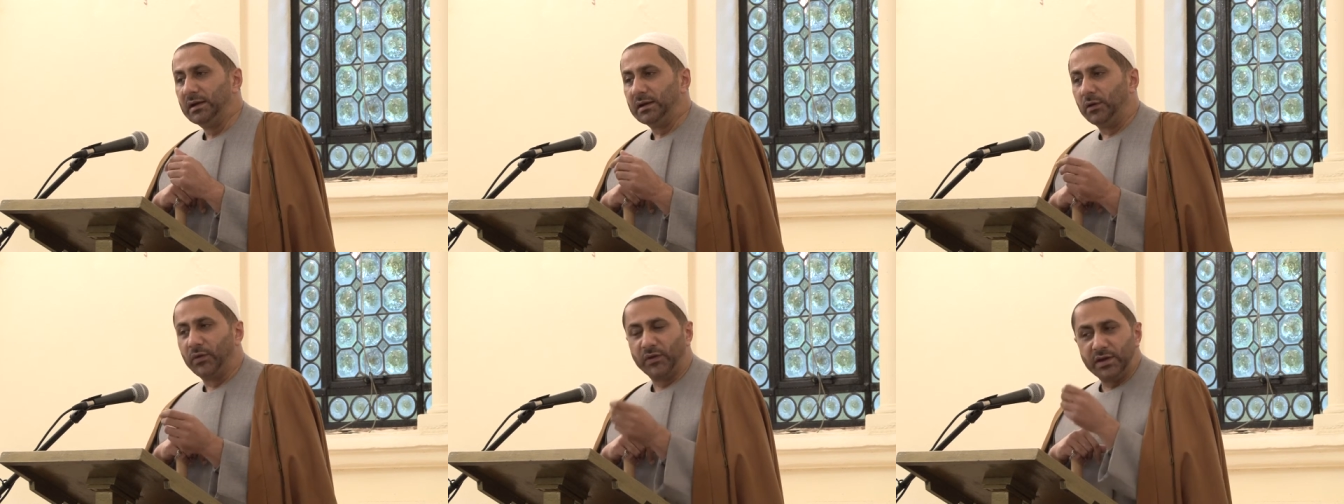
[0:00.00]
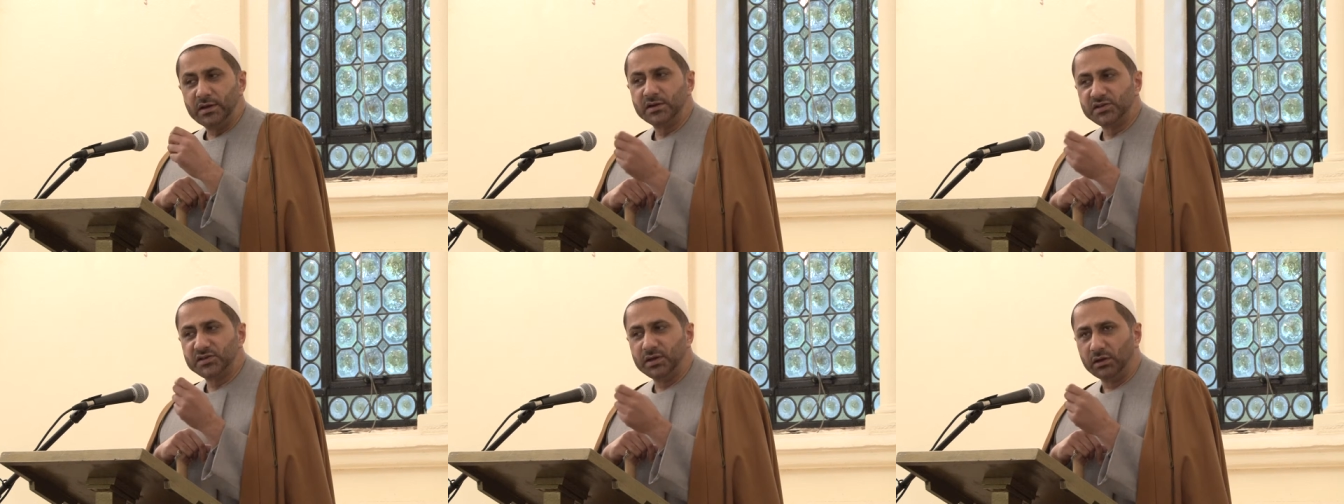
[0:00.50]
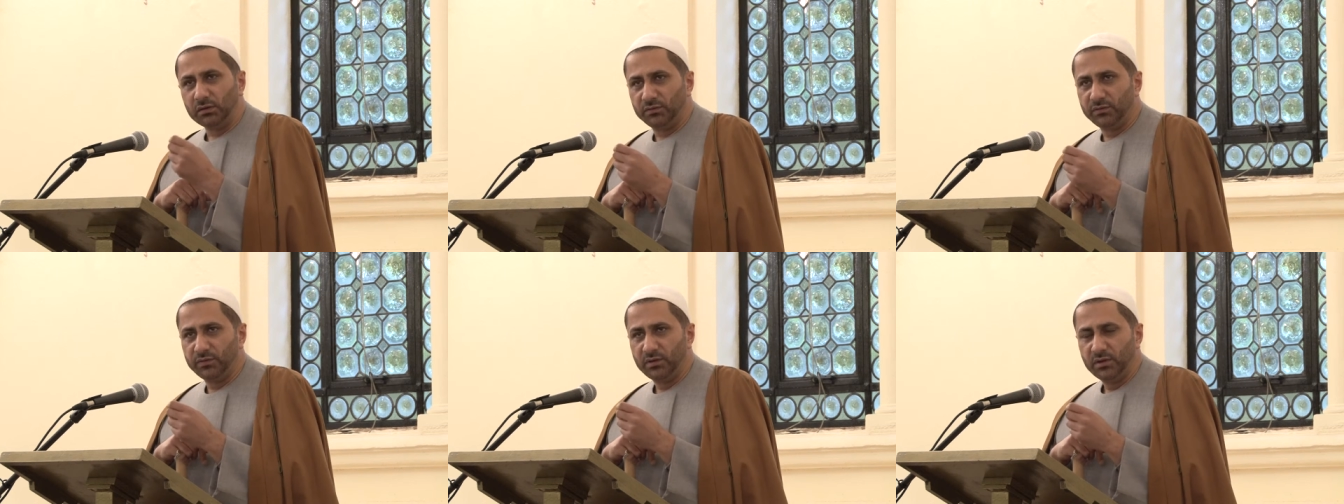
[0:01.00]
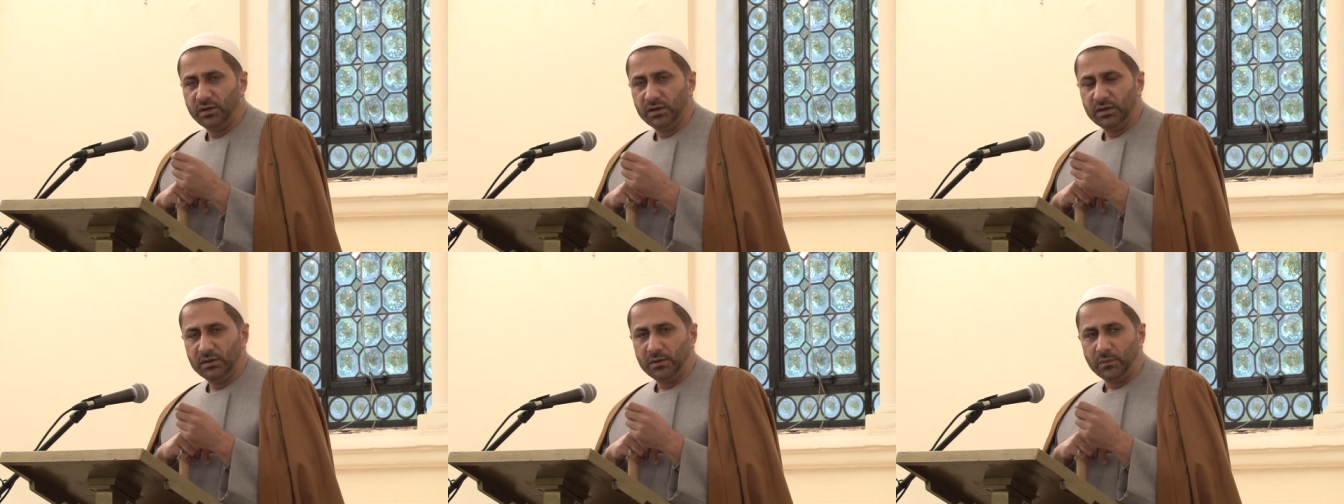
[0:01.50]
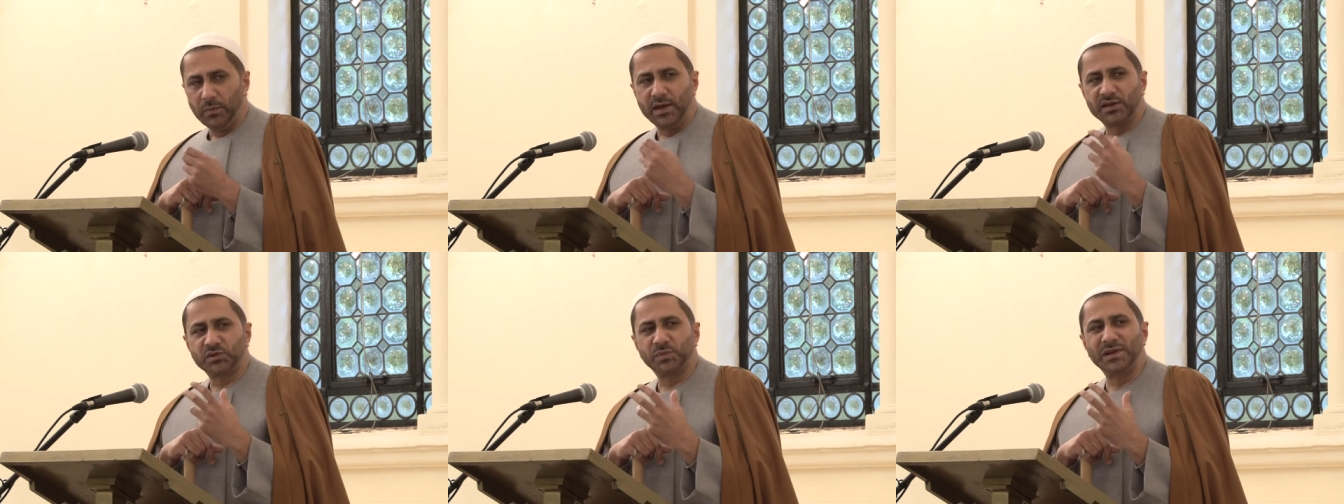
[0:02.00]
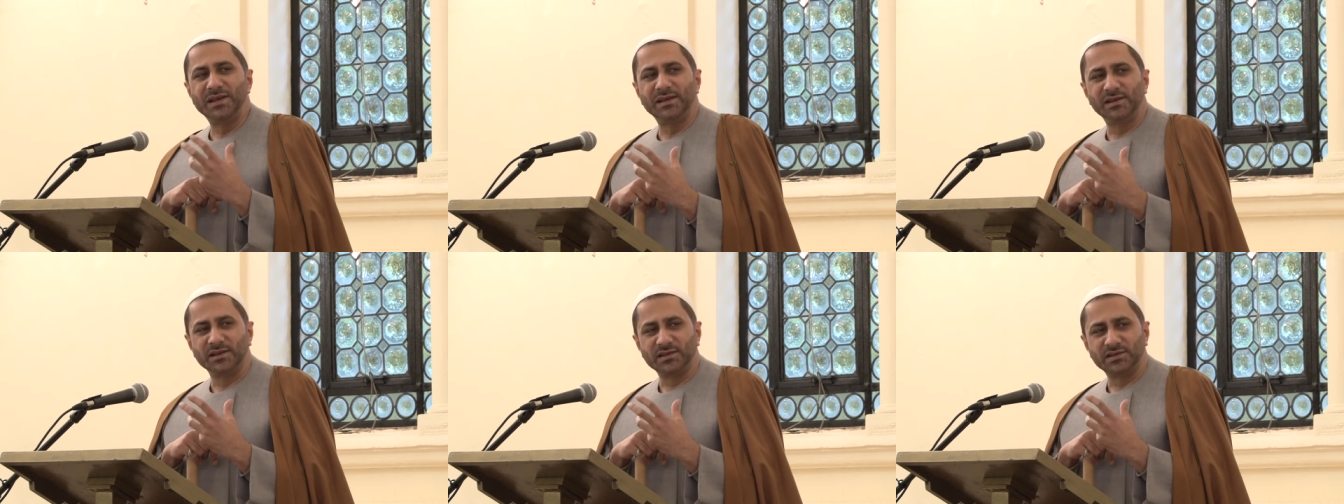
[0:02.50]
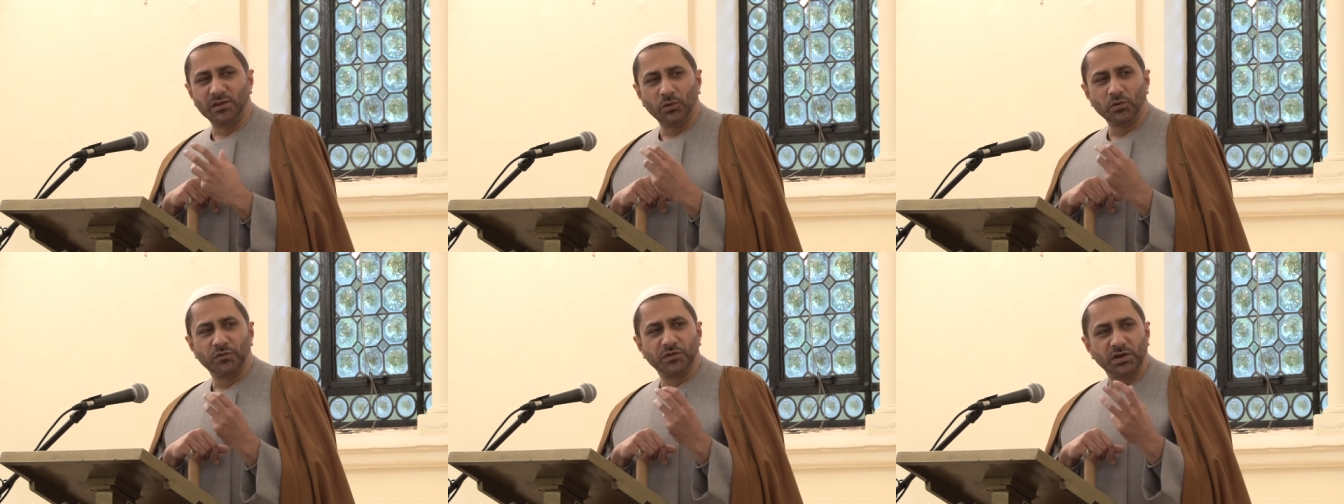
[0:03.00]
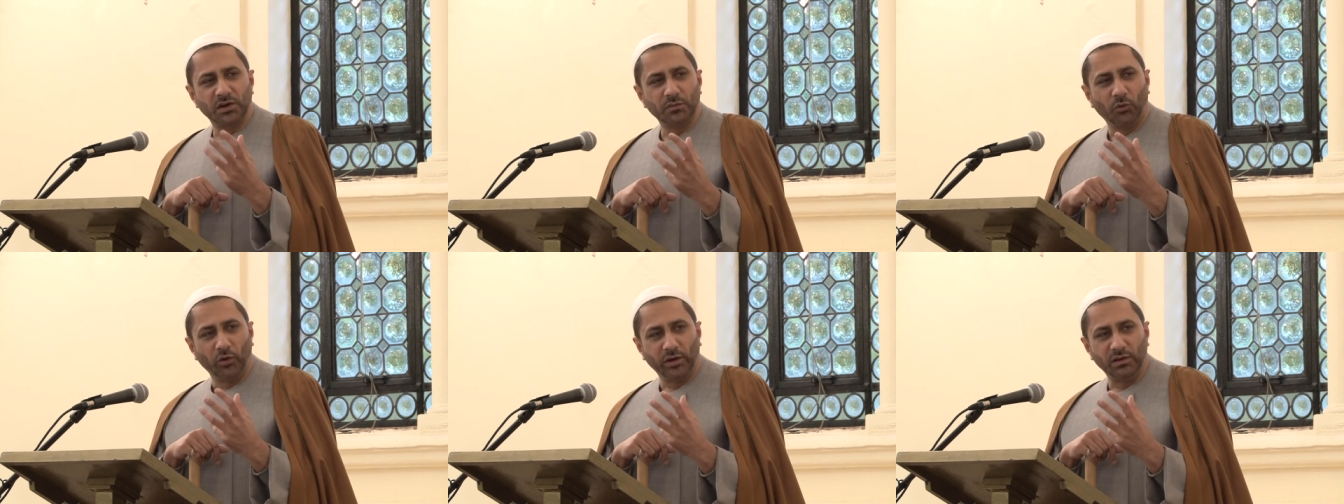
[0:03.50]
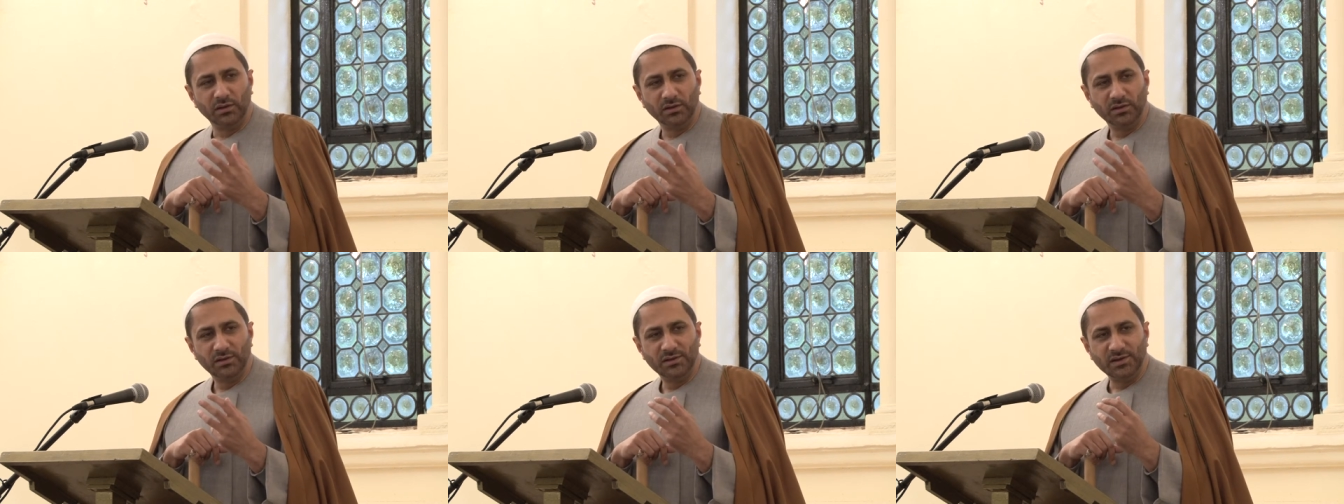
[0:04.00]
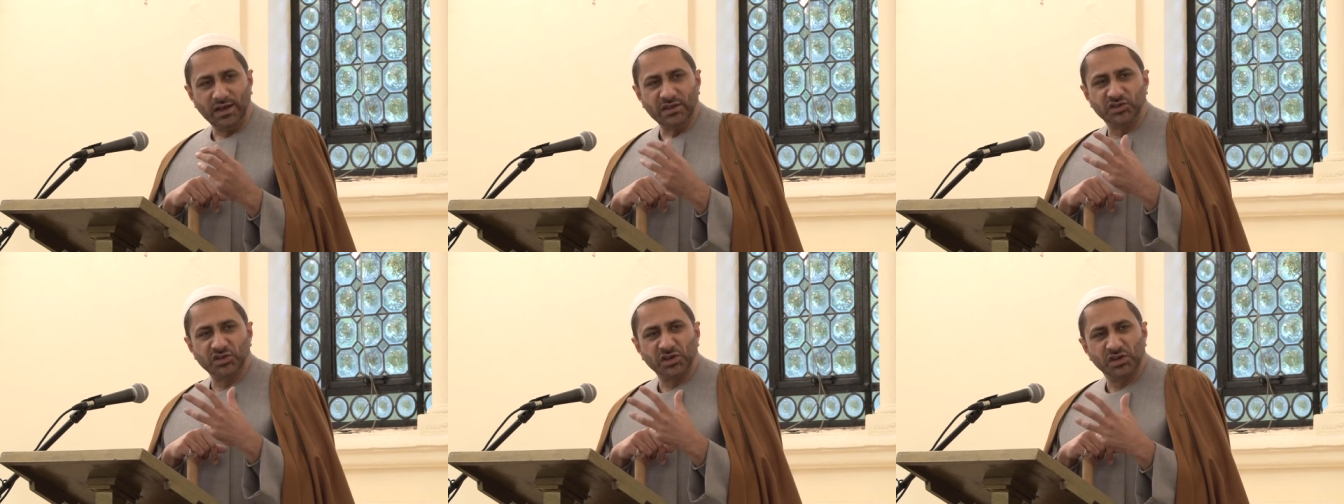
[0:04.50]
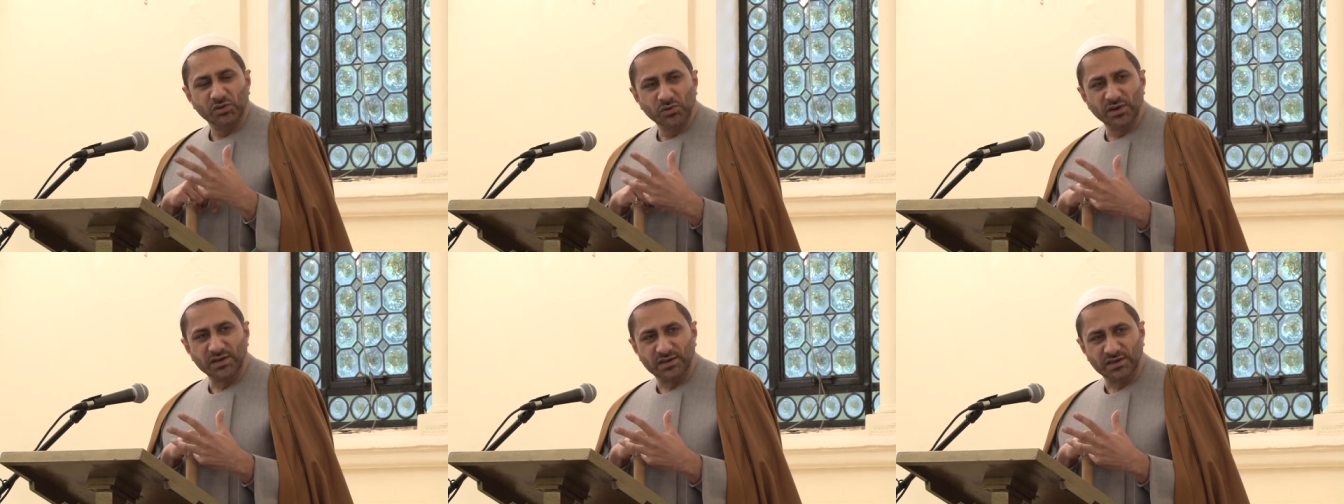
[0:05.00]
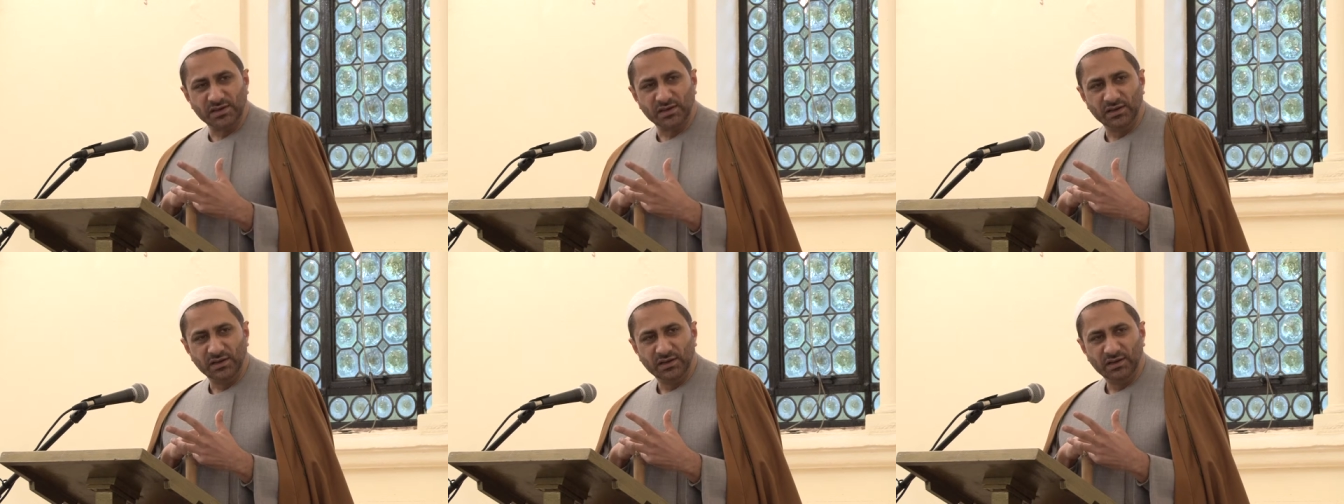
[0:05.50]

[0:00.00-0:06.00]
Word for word: Now, that inner self may experience a lot of turmoil, insecurity.